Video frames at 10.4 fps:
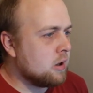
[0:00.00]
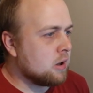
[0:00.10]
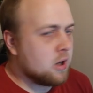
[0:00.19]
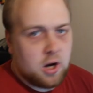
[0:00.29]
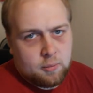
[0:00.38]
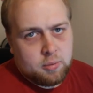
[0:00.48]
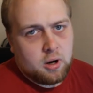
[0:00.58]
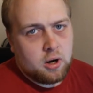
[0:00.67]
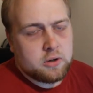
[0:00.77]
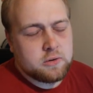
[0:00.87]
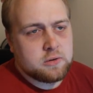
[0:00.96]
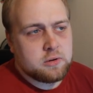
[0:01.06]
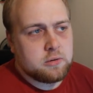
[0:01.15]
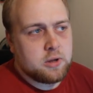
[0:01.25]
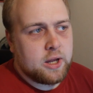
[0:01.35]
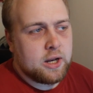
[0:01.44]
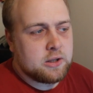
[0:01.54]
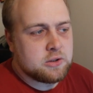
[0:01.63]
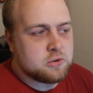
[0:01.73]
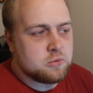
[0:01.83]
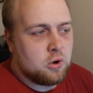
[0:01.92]
car parks, and
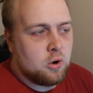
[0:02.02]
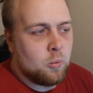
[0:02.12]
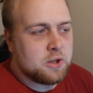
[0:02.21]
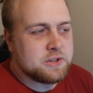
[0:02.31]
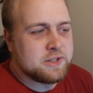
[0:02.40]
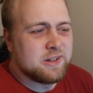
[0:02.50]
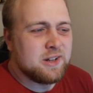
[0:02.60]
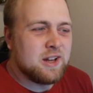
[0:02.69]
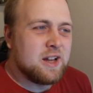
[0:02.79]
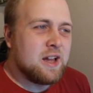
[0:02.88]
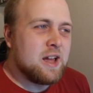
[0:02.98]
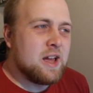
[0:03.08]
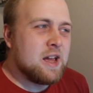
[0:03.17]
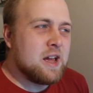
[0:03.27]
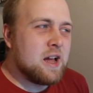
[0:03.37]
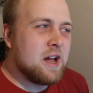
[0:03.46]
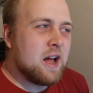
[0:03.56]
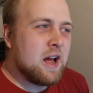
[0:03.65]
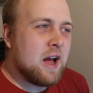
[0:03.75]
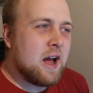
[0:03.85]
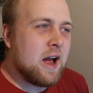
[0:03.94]
you gotta wonder
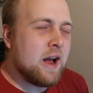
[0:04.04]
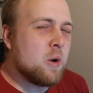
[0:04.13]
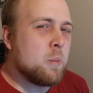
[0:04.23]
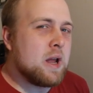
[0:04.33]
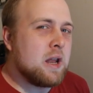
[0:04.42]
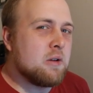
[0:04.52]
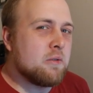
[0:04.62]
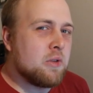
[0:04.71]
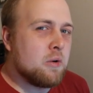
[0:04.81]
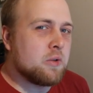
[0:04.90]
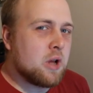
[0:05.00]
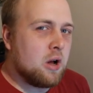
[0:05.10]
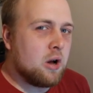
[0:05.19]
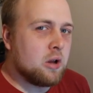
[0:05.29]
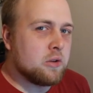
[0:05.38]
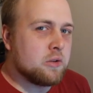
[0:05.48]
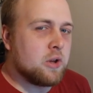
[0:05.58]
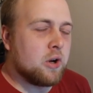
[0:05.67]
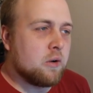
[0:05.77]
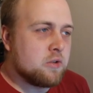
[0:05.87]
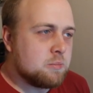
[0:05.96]
how many of those cars are
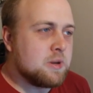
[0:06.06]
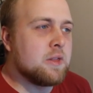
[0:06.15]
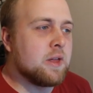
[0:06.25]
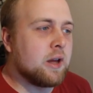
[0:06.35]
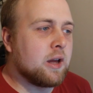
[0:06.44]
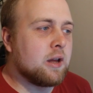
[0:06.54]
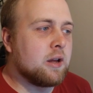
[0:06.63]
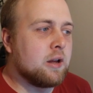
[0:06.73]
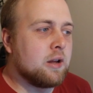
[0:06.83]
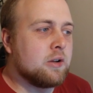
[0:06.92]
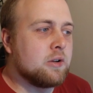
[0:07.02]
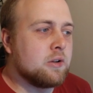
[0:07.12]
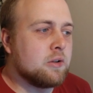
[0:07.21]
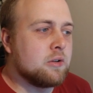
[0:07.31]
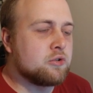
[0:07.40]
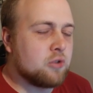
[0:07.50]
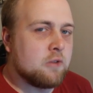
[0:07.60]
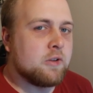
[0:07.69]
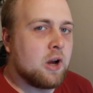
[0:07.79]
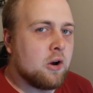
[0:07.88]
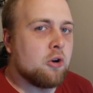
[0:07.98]
going to be there driving
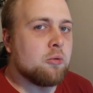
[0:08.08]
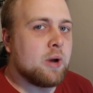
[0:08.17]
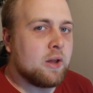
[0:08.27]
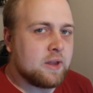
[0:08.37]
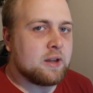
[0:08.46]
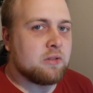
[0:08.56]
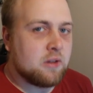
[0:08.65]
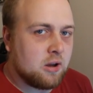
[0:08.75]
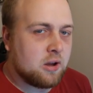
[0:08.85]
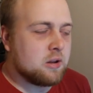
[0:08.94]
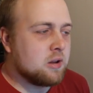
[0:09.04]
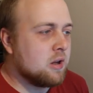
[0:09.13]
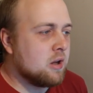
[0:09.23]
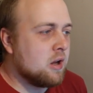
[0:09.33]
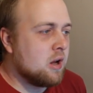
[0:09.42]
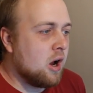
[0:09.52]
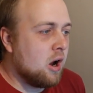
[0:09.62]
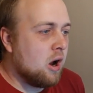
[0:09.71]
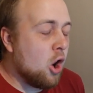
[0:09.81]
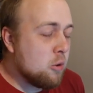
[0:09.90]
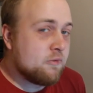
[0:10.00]
home at the end of the night.
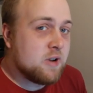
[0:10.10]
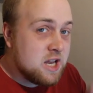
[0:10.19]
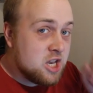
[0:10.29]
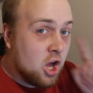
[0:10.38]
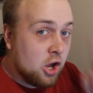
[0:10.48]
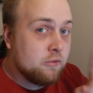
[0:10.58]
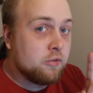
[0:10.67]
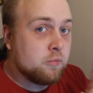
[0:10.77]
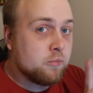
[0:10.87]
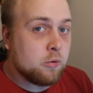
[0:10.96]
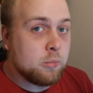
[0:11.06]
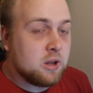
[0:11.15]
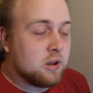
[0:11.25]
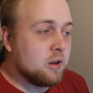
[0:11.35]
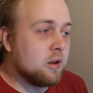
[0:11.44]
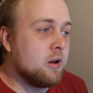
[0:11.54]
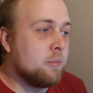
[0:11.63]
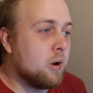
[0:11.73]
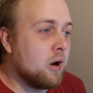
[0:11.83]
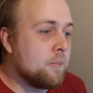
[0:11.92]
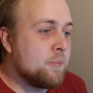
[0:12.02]
Hopefully none of them will be, but